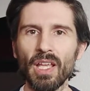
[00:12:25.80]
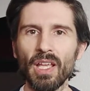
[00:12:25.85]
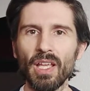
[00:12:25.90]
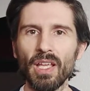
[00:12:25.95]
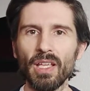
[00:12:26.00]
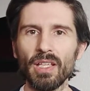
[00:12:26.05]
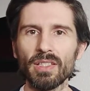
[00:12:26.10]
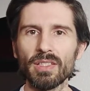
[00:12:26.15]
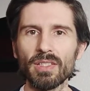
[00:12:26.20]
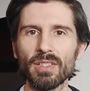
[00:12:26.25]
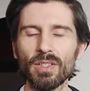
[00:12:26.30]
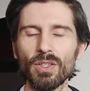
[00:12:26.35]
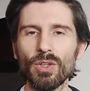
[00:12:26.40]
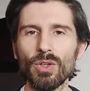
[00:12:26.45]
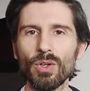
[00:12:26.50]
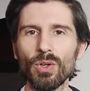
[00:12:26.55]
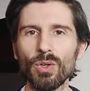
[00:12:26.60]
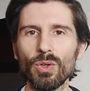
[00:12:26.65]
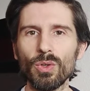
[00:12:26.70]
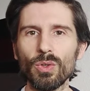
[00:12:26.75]

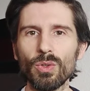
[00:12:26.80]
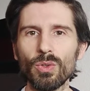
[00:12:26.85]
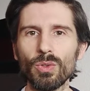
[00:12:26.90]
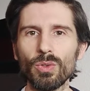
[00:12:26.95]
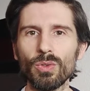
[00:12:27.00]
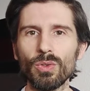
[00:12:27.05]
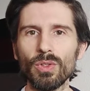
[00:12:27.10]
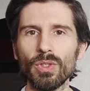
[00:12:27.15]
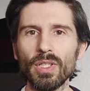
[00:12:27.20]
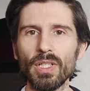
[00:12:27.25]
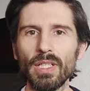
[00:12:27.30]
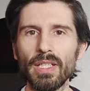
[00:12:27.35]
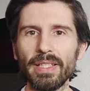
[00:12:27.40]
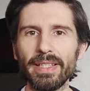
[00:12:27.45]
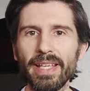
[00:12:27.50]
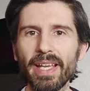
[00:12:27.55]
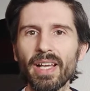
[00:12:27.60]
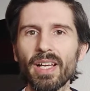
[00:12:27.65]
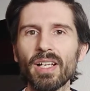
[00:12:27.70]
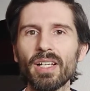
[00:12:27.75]
So
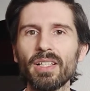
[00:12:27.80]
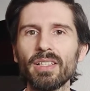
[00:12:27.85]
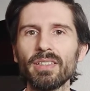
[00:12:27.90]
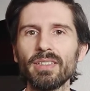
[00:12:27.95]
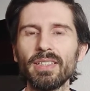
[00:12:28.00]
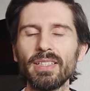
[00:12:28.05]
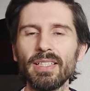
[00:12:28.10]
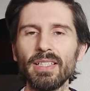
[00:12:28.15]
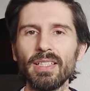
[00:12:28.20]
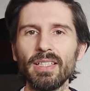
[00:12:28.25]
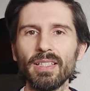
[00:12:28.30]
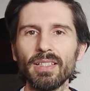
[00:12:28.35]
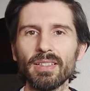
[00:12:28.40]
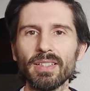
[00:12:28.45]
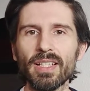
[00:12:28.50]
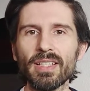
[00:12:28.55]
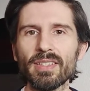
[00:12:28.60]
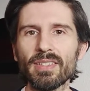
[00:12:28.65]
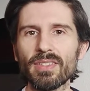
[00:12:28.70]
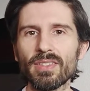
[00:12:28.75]
yeah,
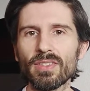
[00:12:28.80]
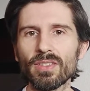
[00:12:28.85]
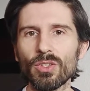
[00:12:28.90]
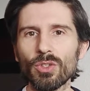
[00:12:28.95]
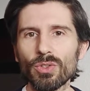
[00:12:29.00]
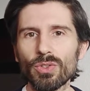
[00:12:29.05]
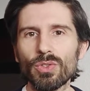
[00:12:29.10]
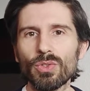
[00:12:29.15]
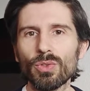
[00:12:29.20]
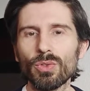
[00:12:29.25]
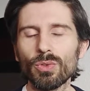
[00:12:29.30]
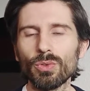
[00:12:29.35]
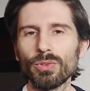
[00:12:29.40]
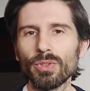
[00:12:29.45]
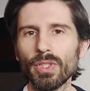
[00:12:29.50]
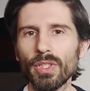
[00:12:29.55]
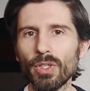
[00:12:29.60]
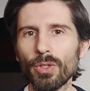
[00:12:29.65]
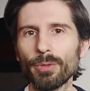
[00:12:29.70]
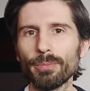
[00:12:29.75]
that's also,
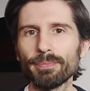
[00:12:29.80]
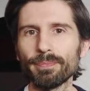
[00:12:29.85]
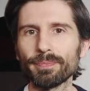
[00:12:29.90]
you know,